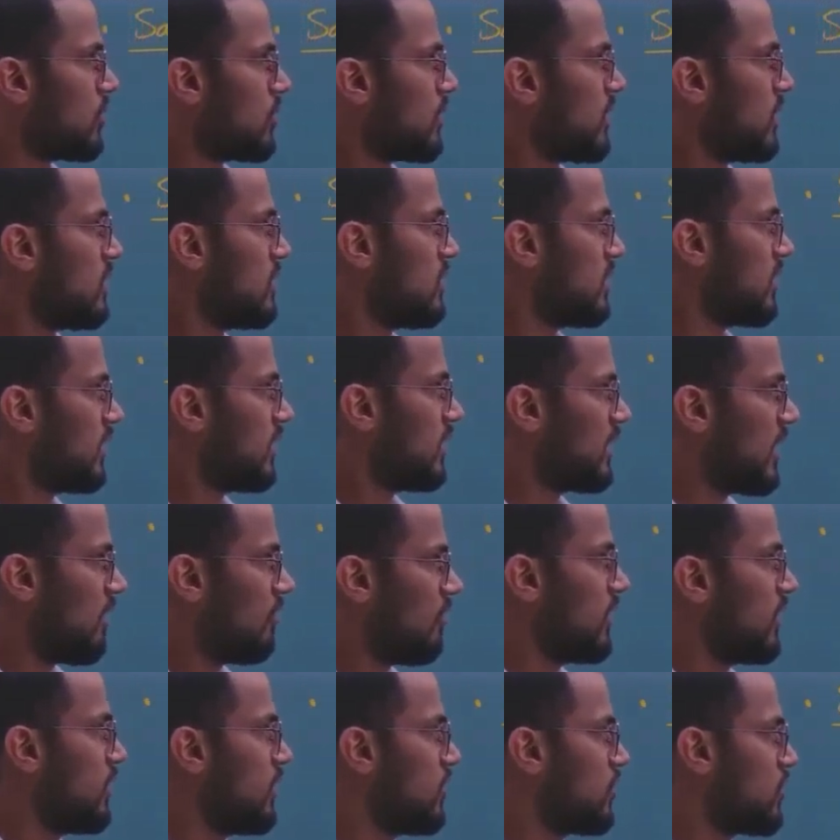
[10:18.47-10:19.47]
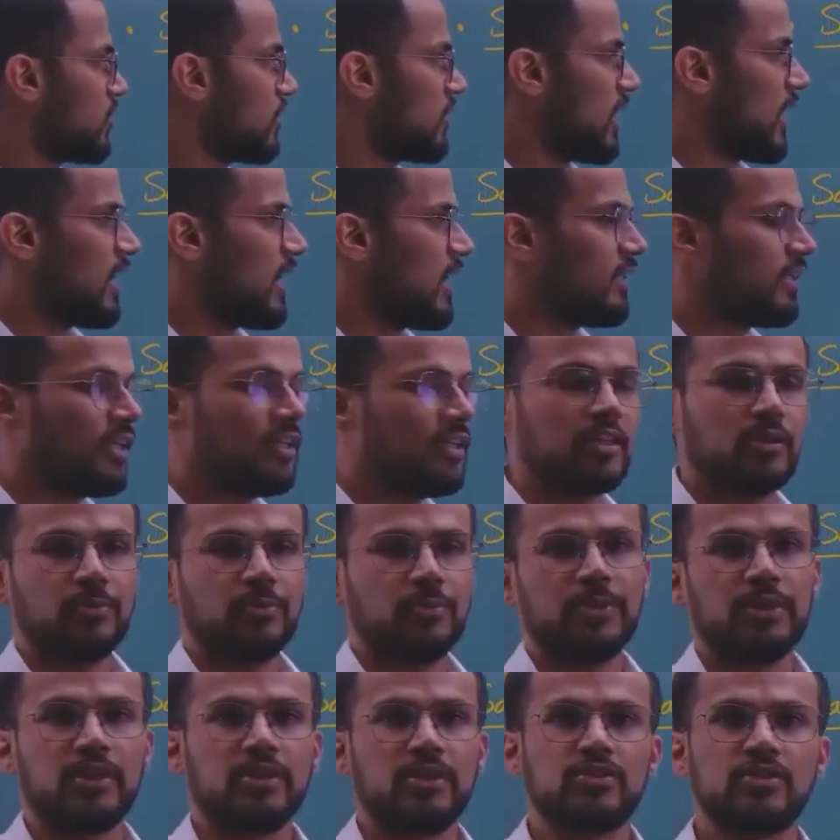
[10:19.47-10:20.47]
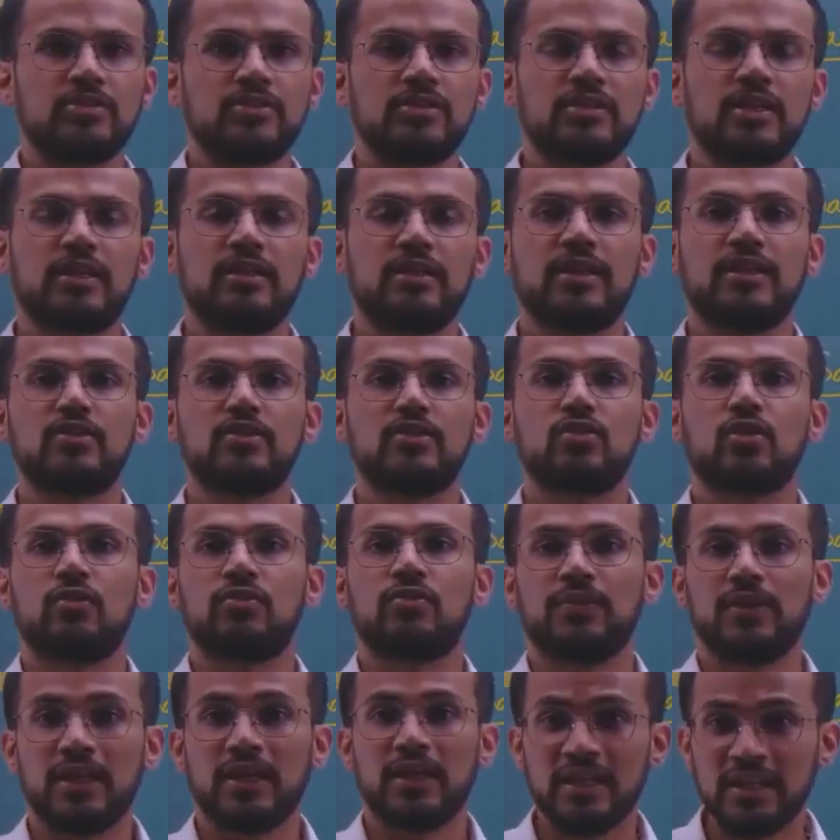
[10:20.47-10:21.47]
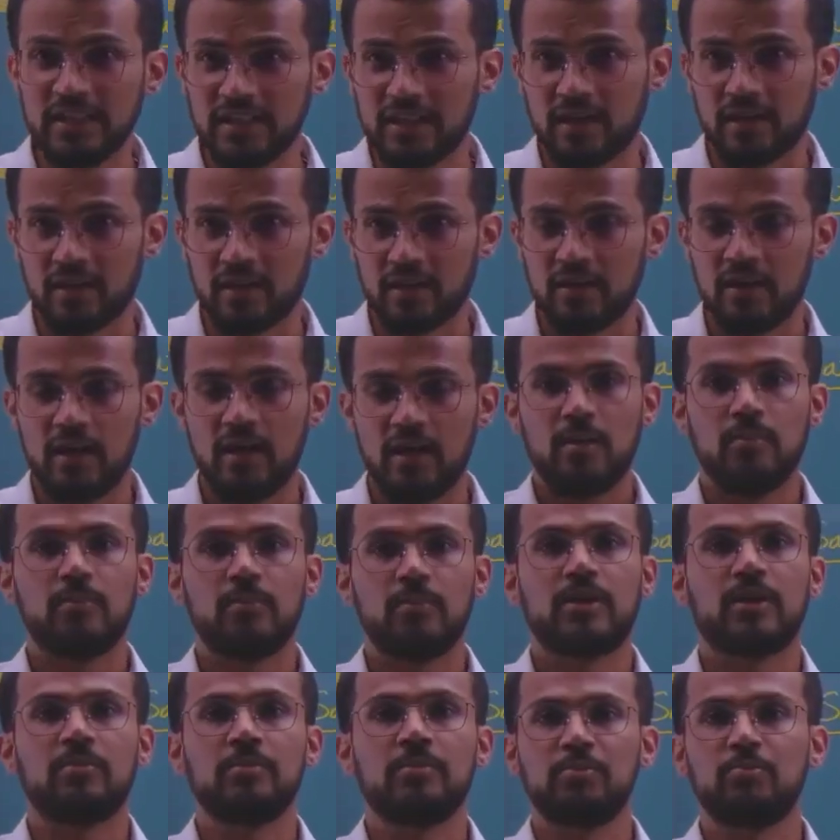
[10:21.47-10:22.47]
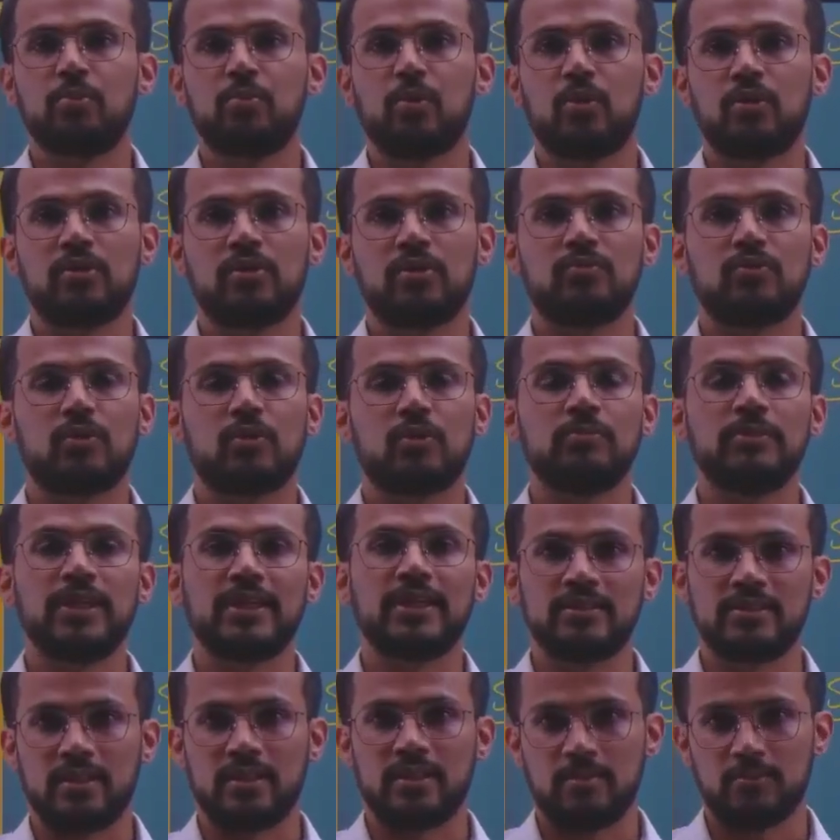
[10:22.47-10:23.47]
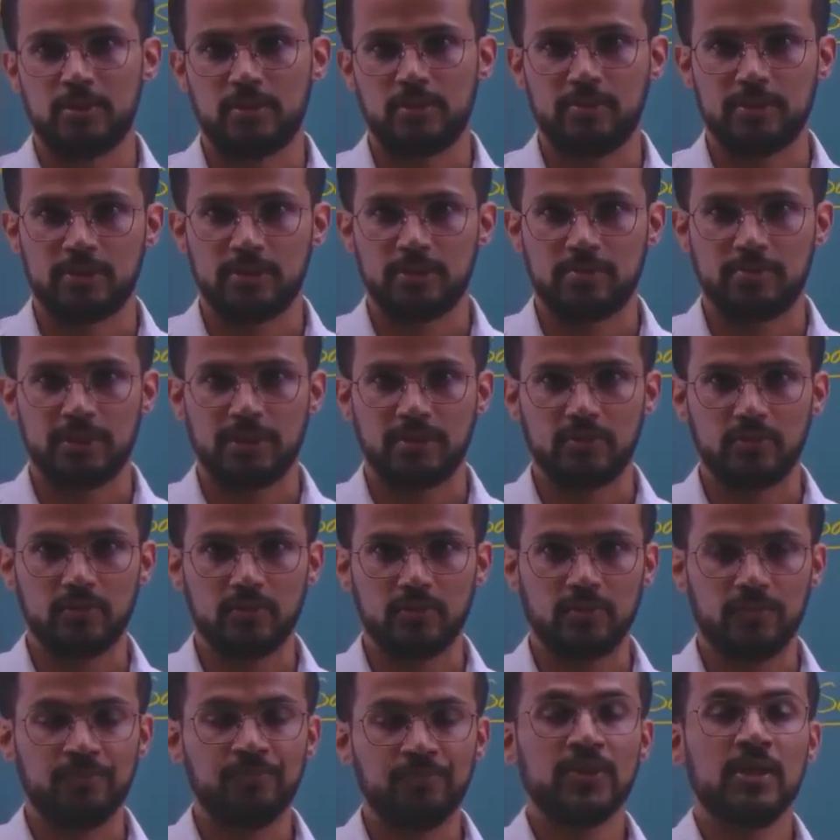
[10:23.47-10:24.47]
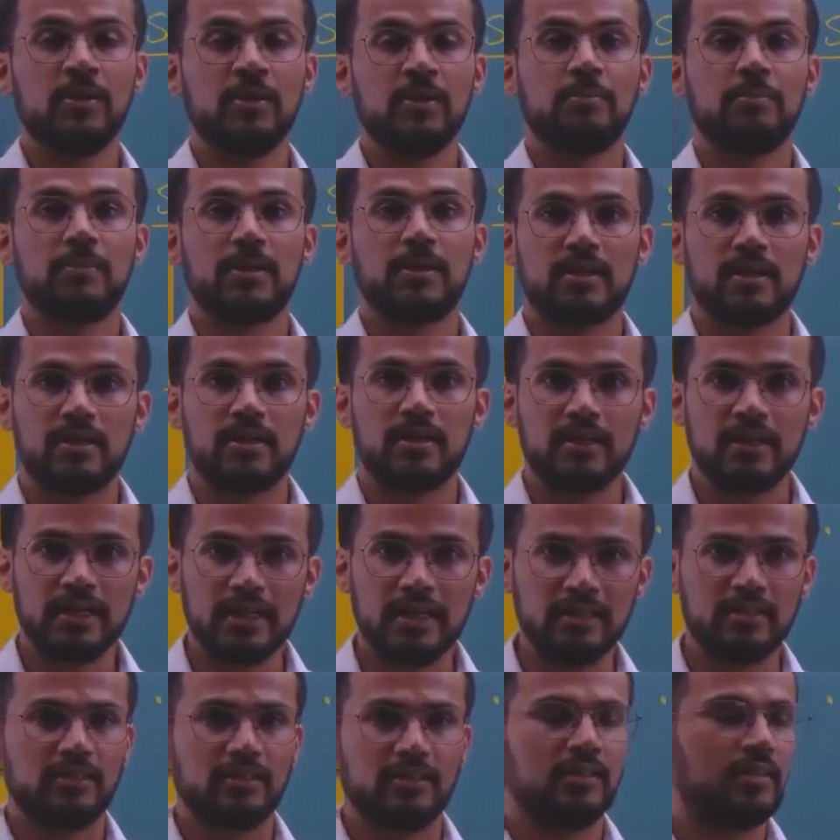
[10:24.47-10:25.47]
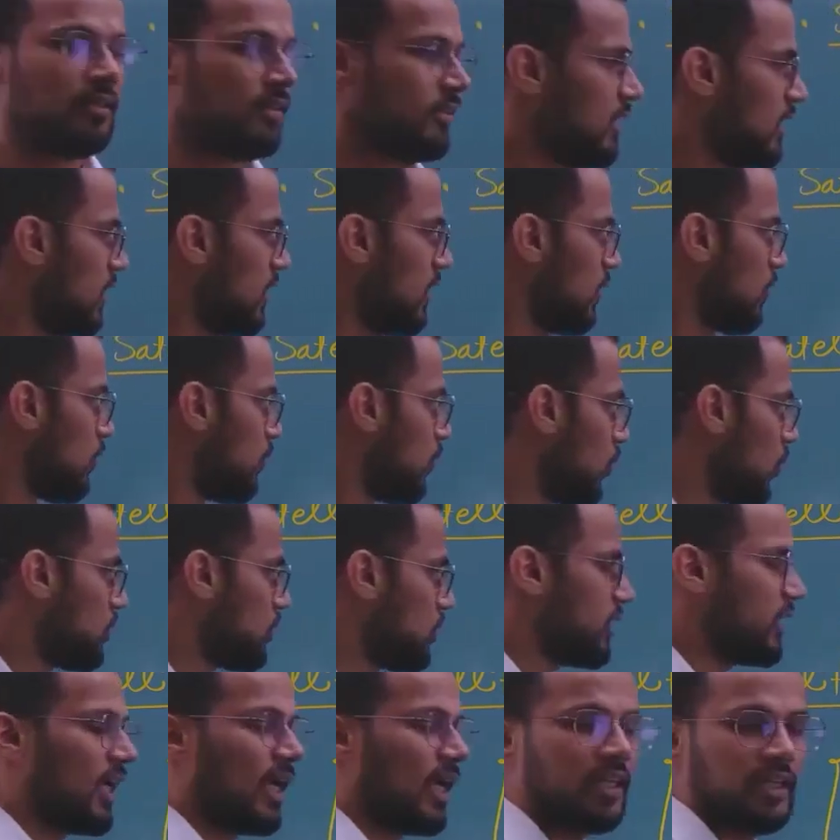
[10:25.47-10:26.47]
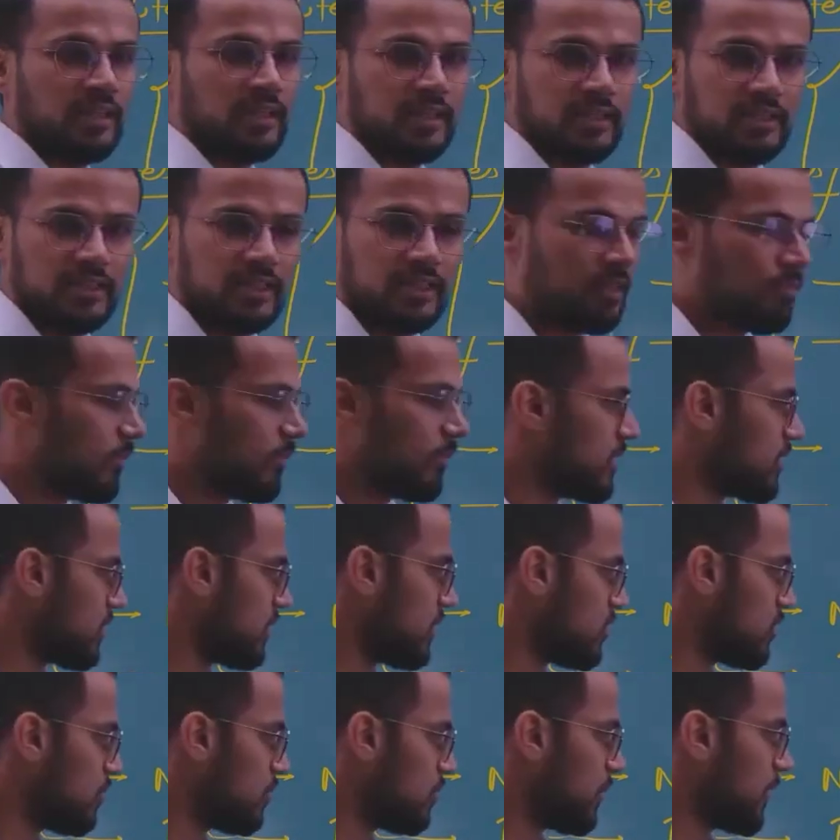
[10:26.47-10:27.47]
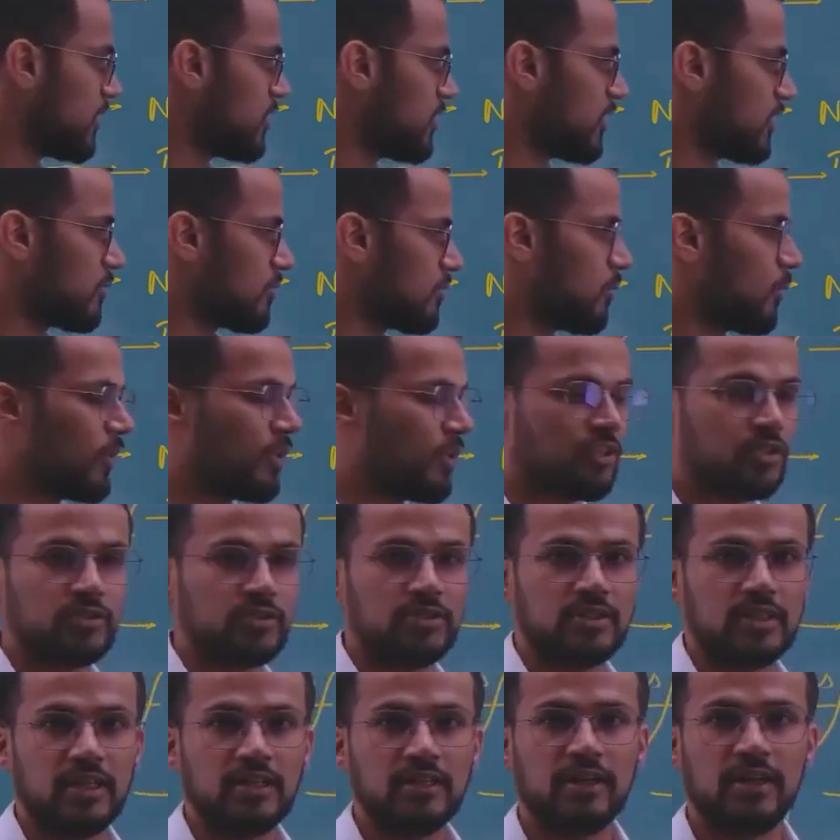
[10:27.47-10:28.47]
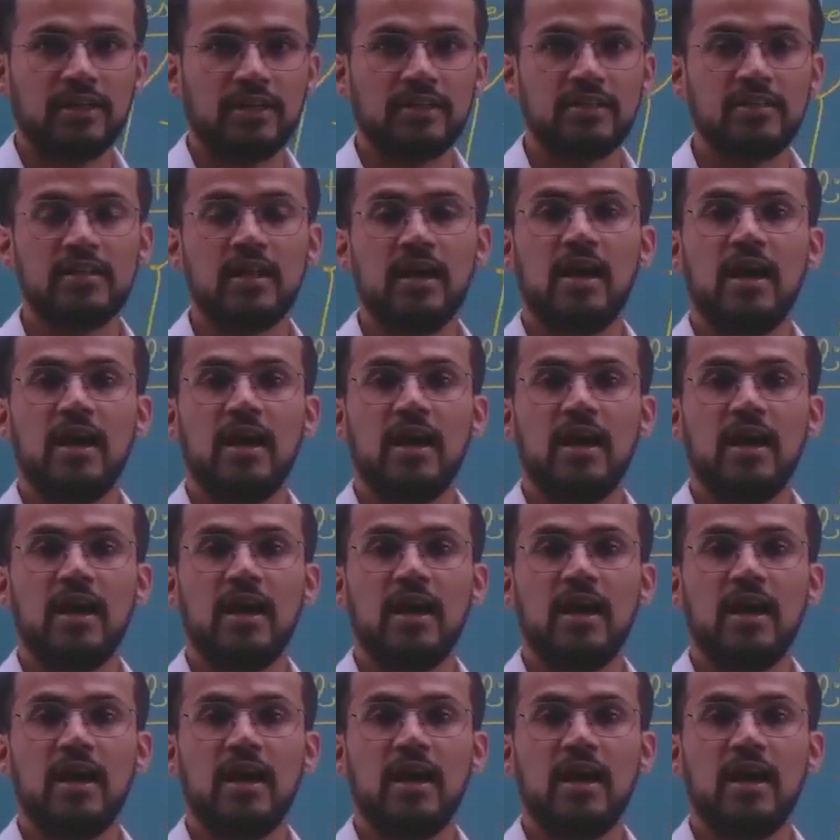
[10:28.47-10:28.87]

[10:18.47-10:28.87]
sensing, navigation and telecommunication satellites of India become important from the exam's perspective. But in fourth category, that means in space exploration satellites,